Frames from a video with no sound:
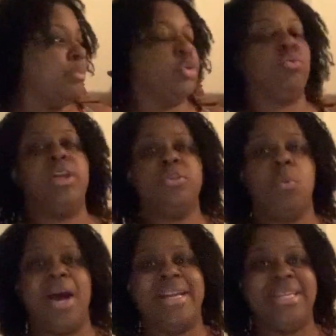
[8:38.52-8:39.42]
So that's
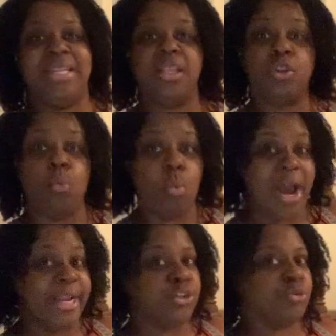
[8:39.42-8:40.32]
why I needed the
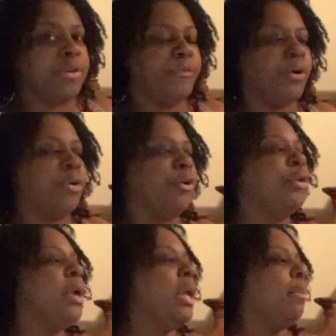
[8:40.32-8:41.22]
white tree for
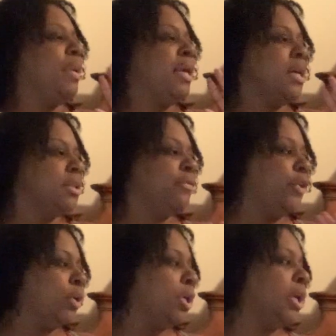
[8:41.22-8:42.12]
her because of
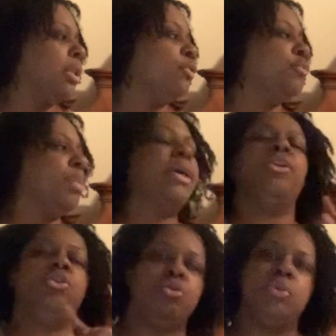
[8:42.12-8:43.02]
her colors. But
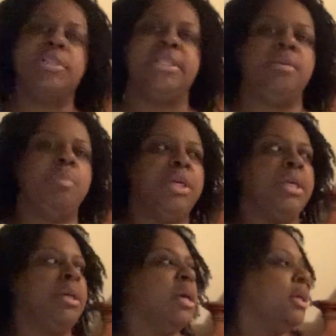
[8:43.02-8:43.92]
you'll see
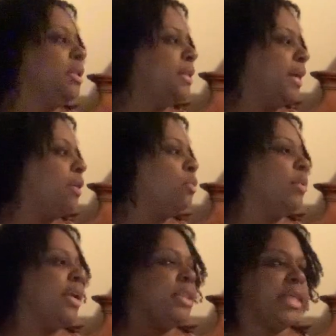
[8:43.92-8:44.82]
me
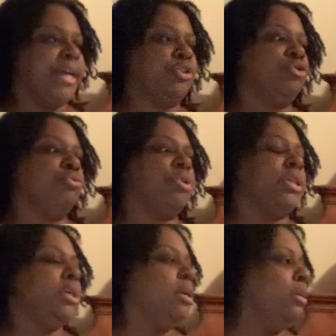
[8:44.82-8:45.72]
decorate that
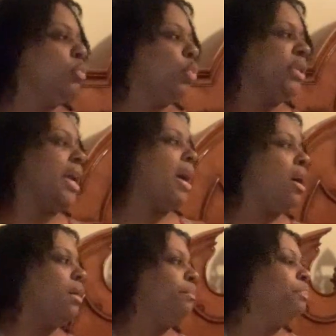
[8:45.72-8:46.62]
tree when
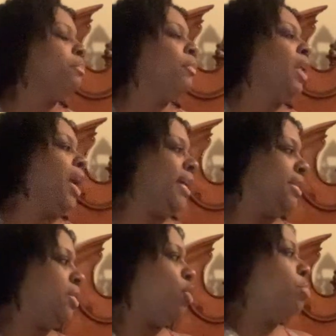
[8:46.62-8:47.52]
I
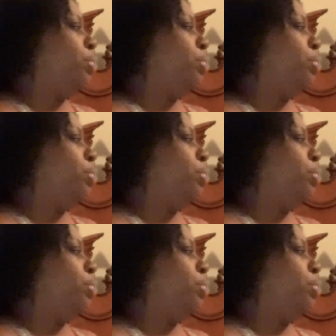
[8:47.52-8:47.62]
start